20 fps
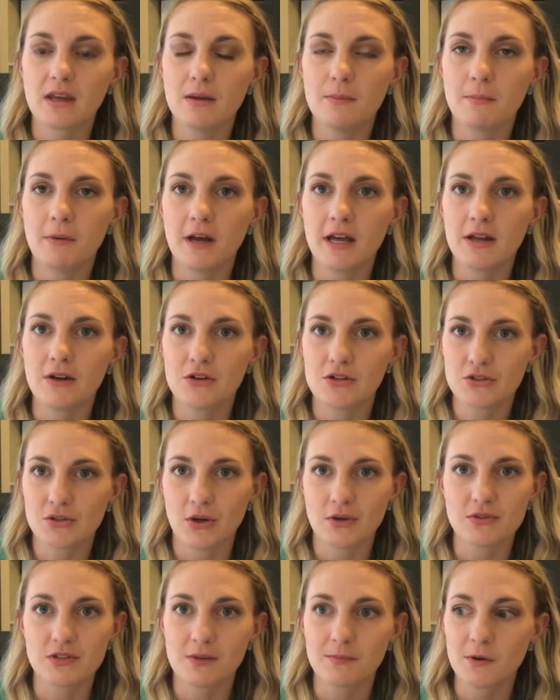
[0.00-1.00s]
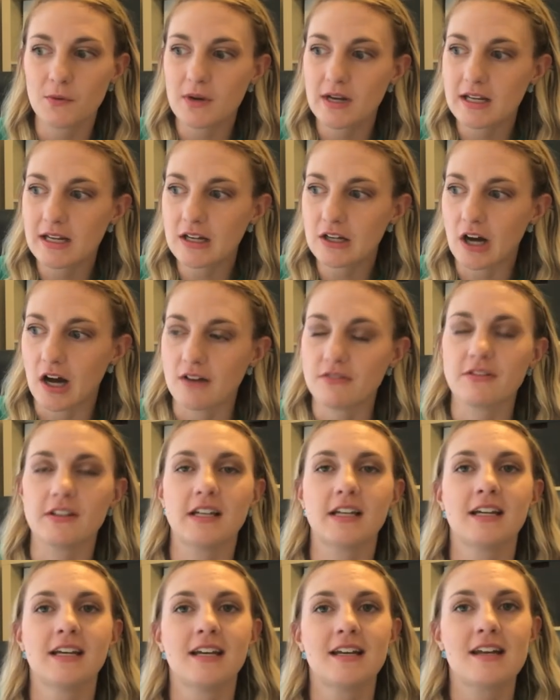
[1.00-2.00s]
But so I was on my way to get
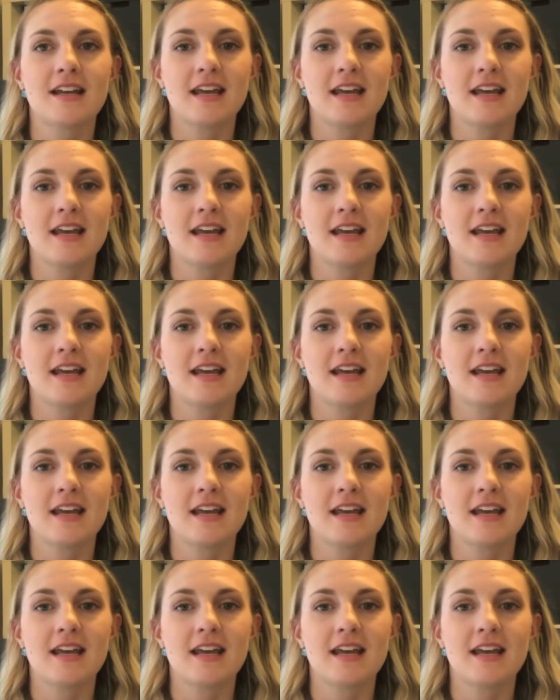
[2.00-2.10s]
coffee,